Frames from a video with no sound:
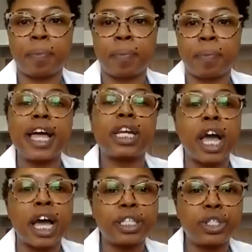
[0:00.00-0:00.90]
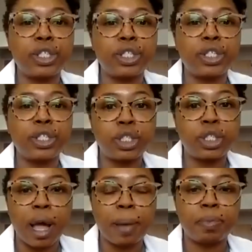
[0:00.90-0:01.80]
try not to
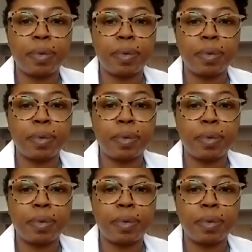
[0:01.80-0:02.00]
interrupt,